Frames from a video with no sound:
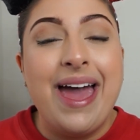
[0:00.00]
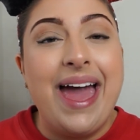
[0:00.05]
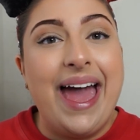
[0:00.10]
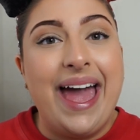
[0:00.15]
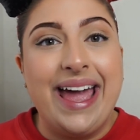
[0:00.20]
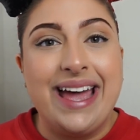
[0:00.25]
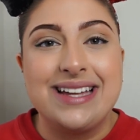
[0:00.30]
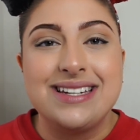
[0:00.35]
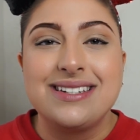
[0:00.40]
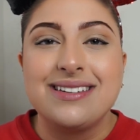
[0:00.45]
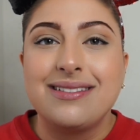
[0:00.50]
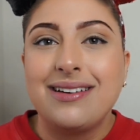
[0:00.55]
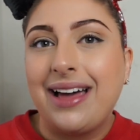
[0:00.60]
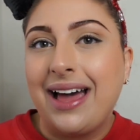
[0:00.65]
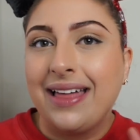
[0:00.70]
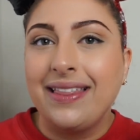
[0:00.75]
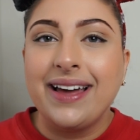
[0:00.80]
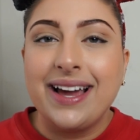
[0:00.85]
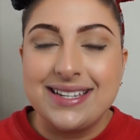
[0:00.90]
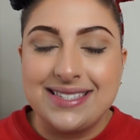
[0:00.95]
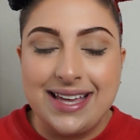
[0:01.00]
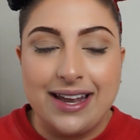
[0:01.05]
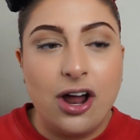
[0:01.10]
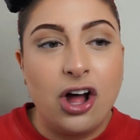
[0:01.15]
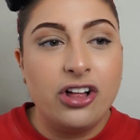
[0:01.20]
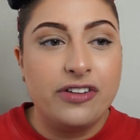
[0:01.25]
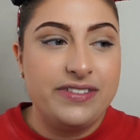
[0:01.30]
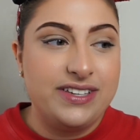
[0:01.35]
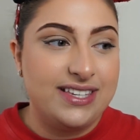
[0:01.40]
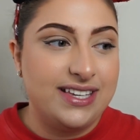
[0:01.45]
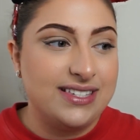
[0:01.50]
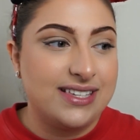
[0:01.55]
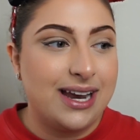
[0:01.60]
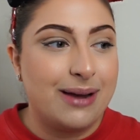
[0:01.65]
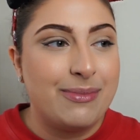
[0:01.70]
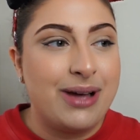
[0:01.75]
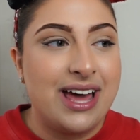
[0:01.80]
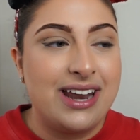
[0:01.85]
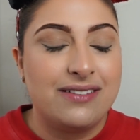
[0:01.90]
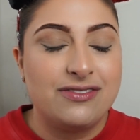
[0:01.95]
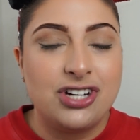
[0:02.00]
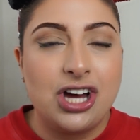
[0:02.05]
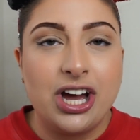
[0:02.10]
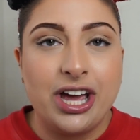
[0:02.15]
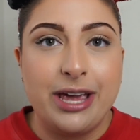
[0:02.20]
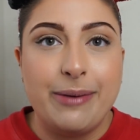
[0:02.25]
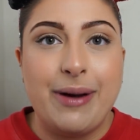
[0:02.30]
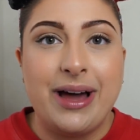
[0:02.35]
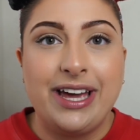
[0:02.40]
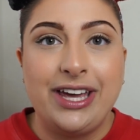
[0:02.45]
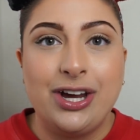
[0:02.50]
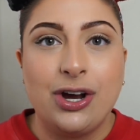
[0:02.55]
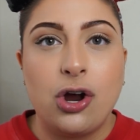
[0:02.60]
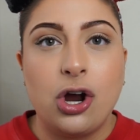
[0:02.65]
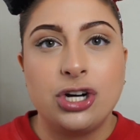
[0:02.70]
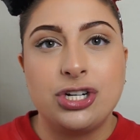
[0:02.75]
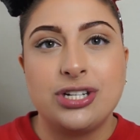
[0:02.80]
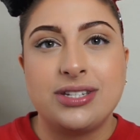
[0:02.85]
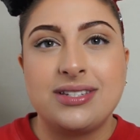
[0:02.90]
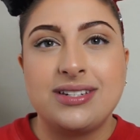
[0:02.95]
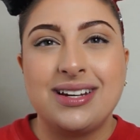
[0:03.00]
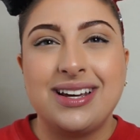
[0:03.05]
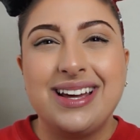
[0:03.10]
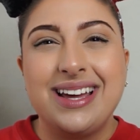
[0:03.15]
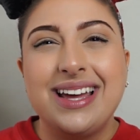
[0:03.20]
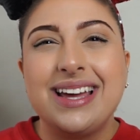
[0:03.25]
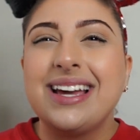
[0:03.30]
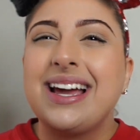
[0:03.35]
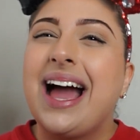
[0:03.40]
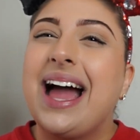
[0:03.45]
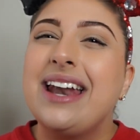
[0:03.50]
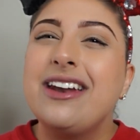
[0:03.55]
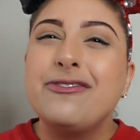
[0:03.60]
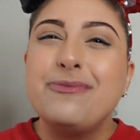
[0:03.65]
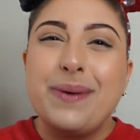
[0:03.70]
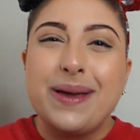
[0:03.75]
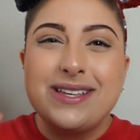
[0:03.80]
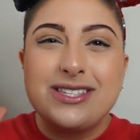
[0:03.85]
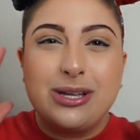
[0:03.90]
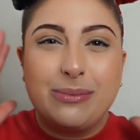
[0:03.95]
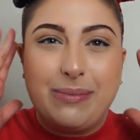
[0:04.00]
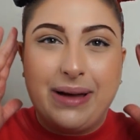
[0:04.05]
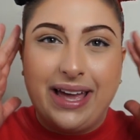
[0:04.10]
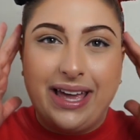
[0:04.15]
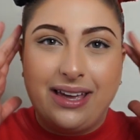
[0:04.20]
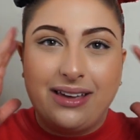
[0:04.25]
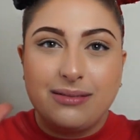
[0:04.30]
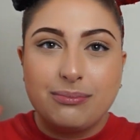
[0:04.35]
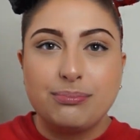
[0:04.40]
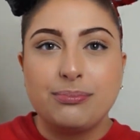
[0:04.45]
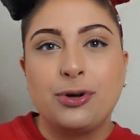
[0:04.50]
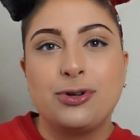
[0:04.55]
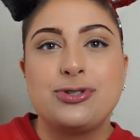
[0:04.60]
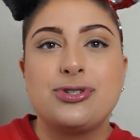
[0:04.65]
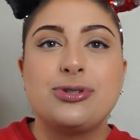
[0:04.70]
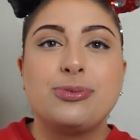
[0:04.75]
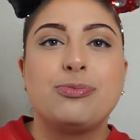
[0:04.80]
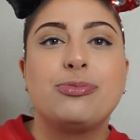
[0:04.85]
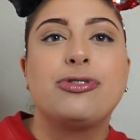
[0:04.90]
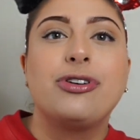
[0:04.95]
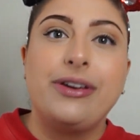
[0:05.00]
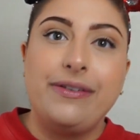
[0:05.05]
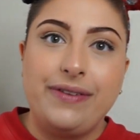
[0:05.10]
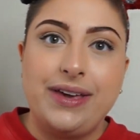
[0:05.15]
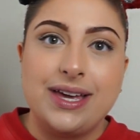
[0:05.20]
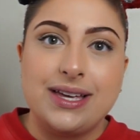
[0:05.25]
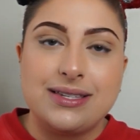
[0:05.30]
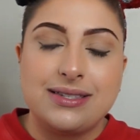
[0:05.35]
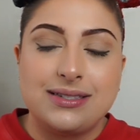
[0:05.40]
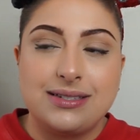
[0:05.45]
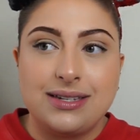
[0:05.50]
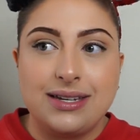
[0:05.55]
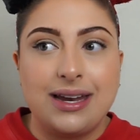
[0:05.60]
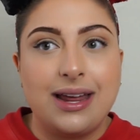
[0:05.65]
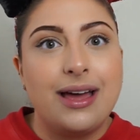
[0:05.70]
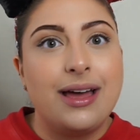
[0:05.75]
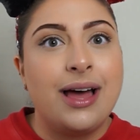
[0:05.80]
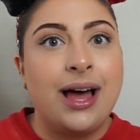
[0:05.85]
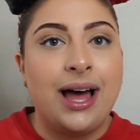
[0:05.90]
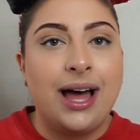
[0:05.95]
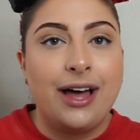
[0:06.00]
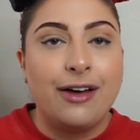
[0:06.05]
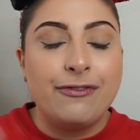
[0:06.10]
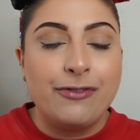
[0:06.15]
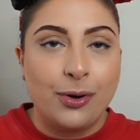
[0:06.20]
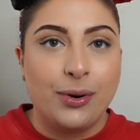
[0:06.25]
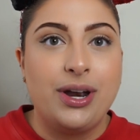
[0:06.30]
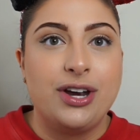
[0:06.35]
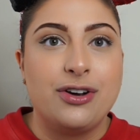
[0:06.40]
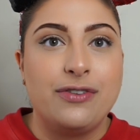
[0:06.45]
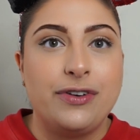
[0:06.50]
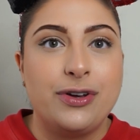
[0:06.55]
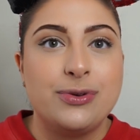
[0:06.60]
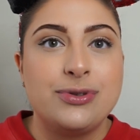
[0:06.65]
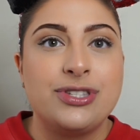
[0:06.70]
And like I said, all of these things that I'm kind of talking about here are just kind of based on my most previous phone interview.